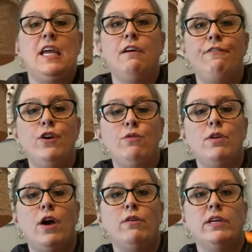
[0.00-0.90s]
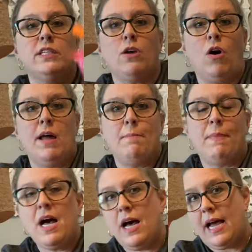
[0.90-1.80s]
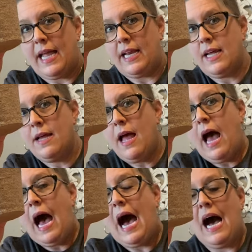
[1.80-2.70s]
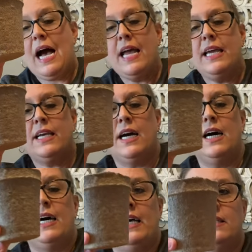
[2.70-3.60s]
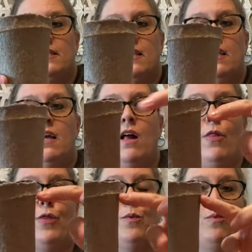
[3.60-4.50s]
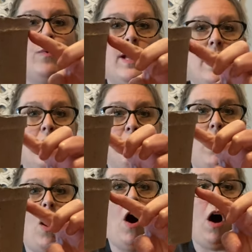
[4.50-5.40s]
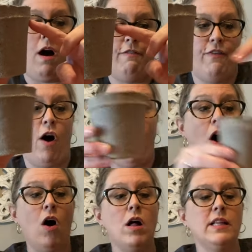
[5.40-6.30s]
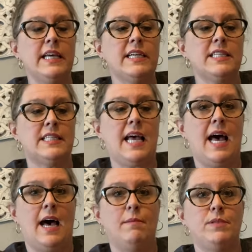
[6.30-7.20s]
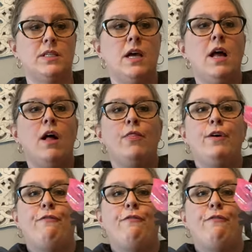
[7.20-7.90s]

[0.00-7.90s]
if you notice on mine, I cut the rim off, all except the